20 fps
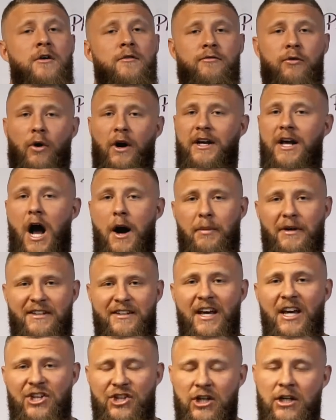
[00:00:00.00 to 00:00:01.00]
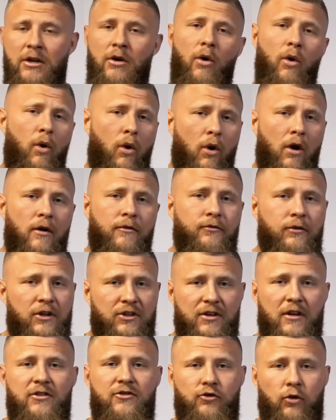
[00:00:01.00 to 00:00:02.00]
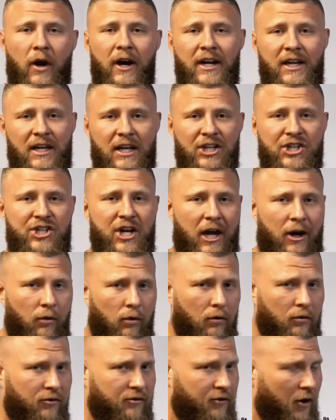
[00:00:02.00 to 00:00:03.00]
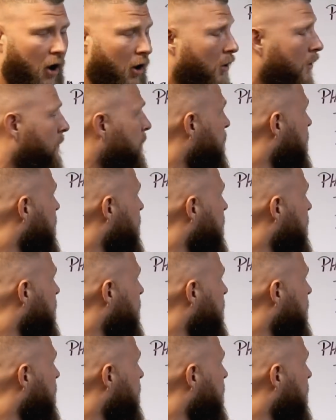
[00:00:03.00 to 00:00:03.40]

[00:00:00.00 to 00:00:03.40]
for a competition or for just training in general. So